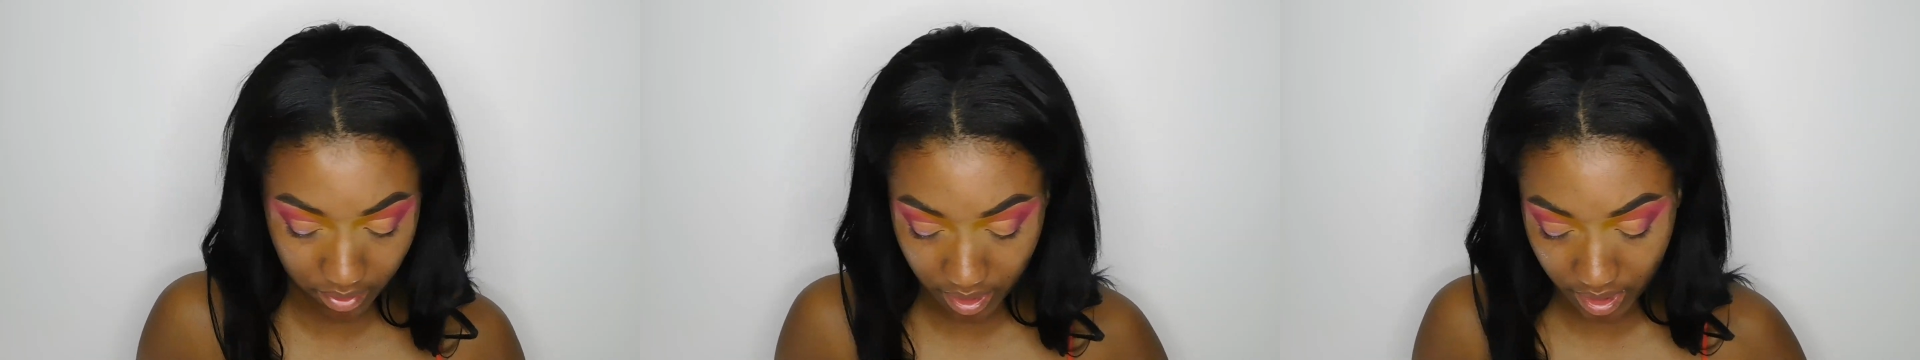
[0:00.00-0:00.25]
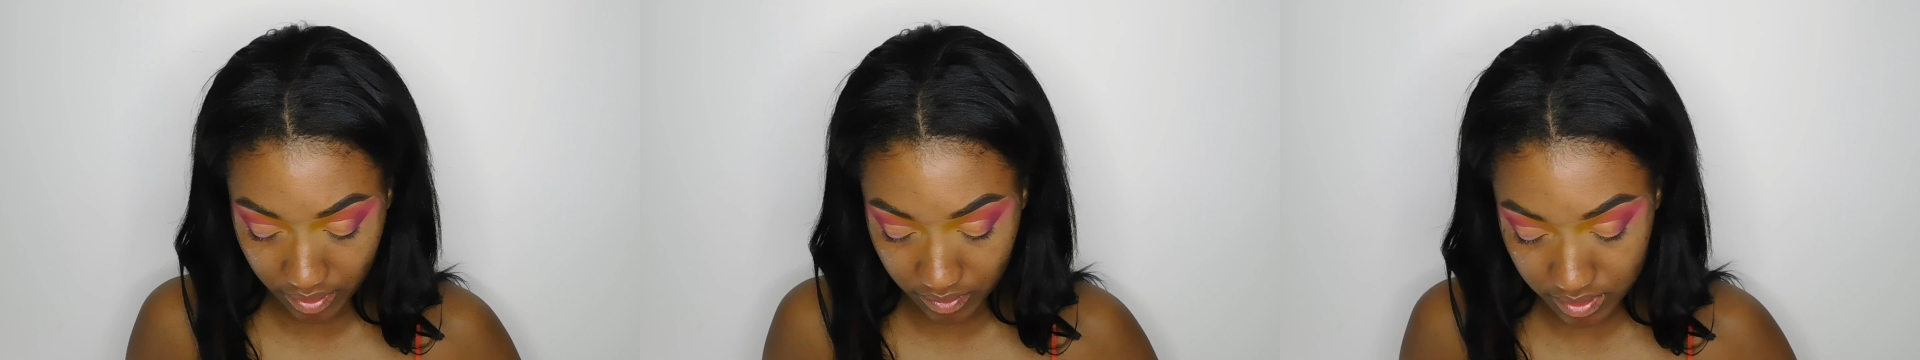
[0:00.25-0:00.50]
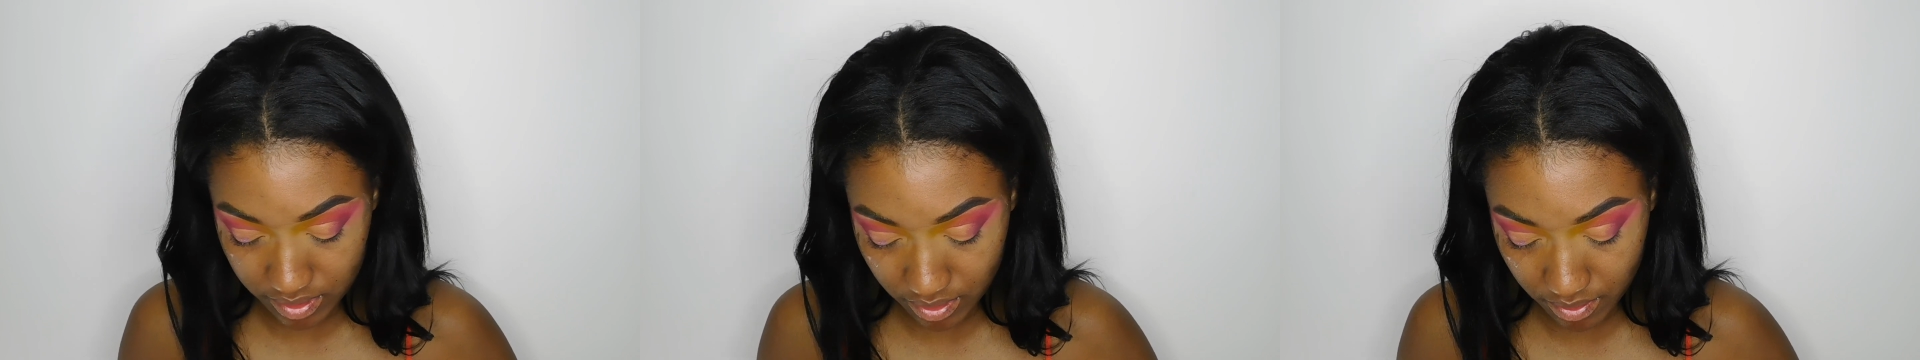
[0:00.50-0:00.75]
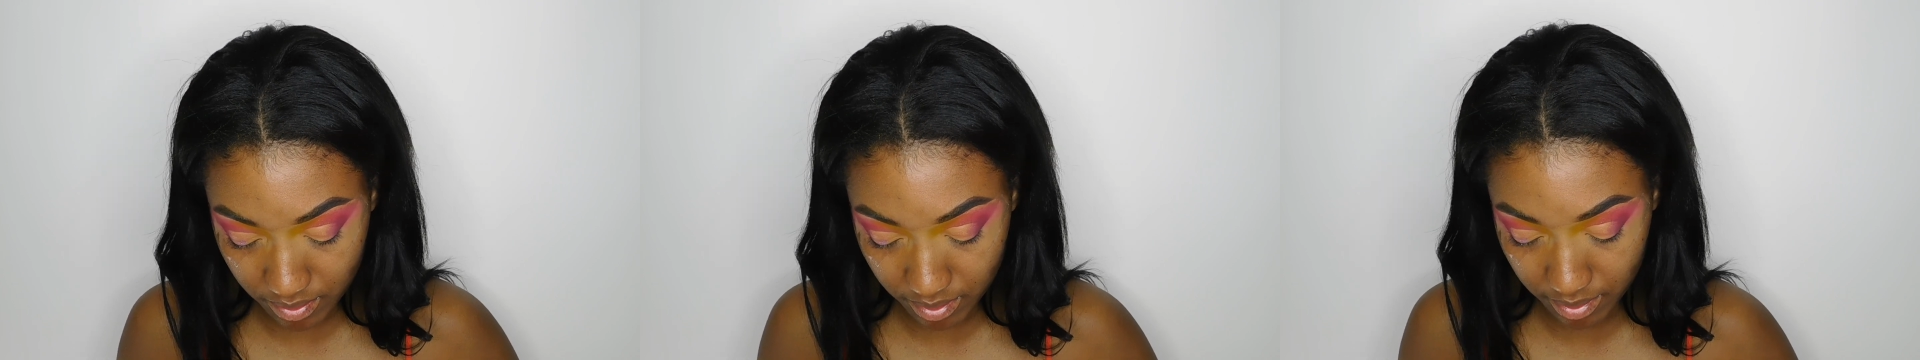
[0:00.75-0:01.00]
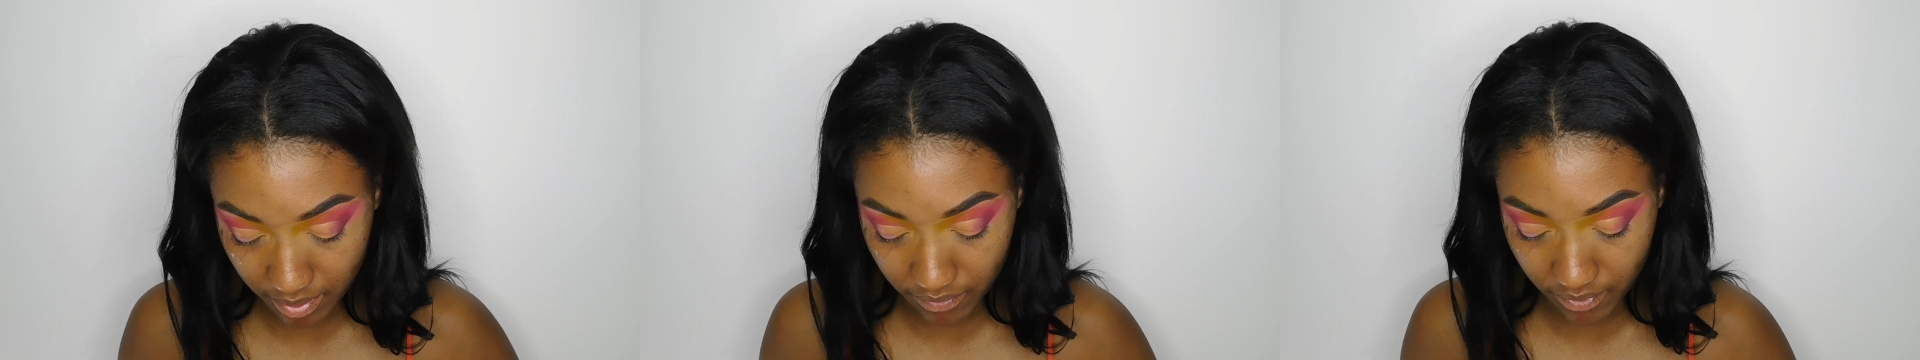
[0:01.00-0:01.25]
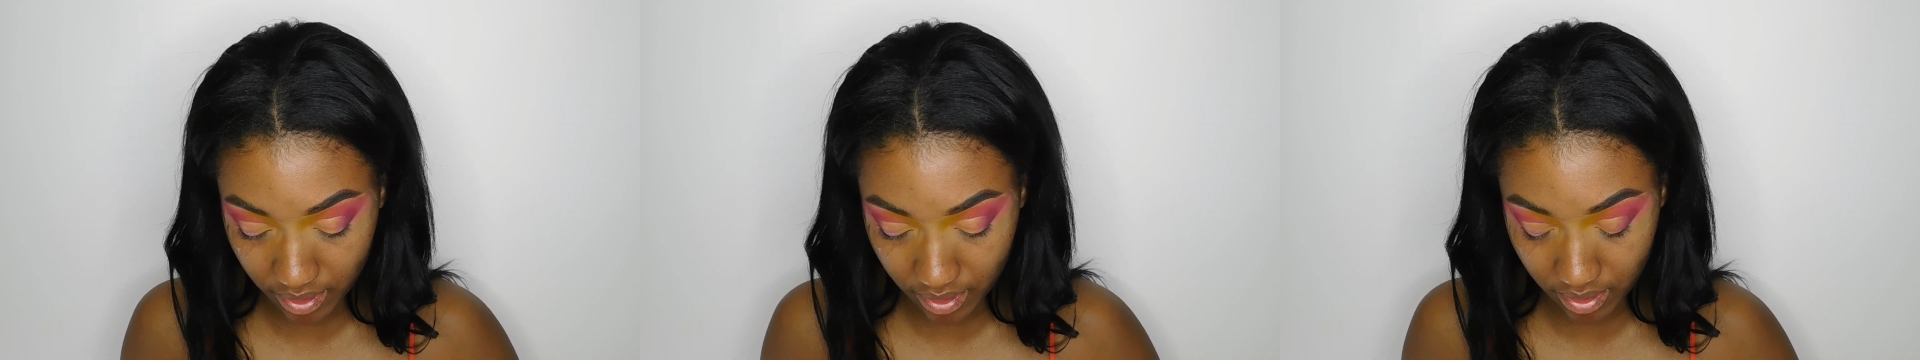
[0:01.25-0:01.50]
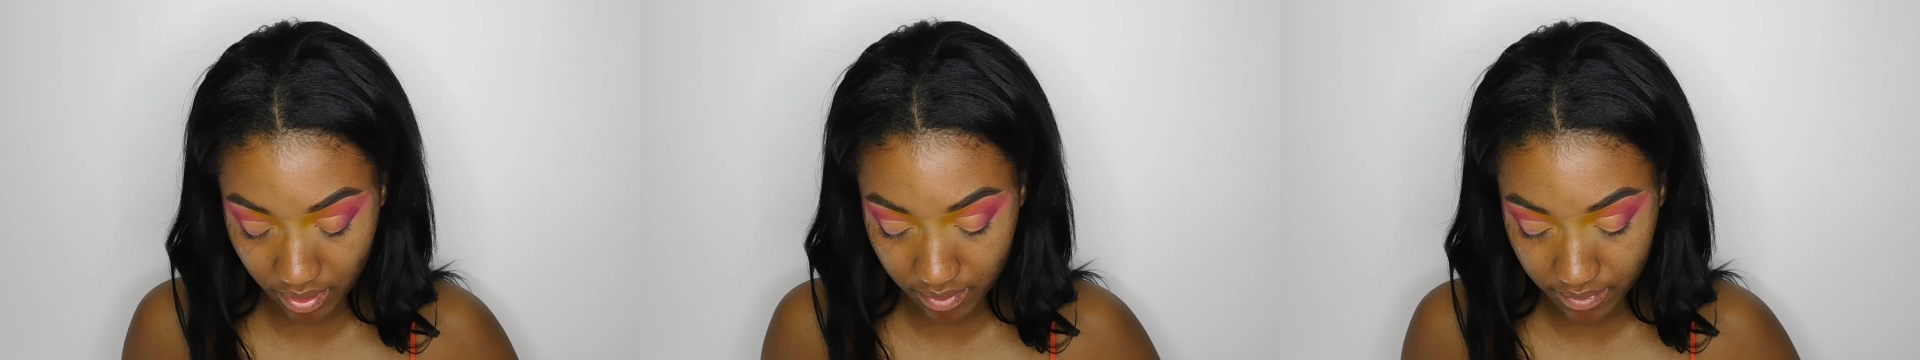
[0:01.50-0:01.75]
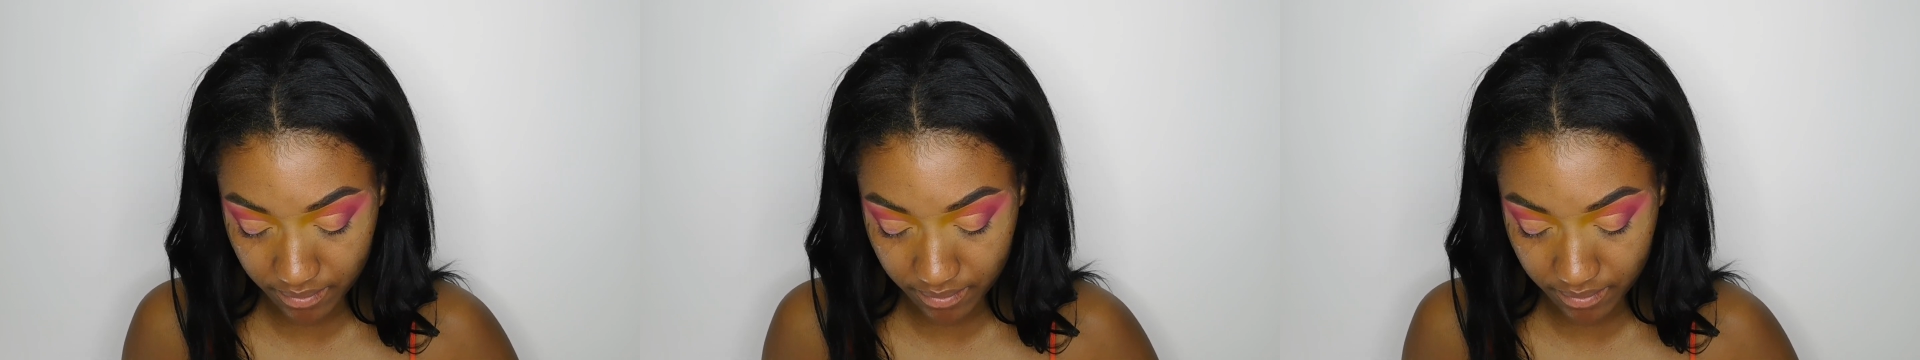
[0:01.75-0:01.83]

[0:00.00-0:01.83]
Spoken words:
Okay, let's go in with my finger.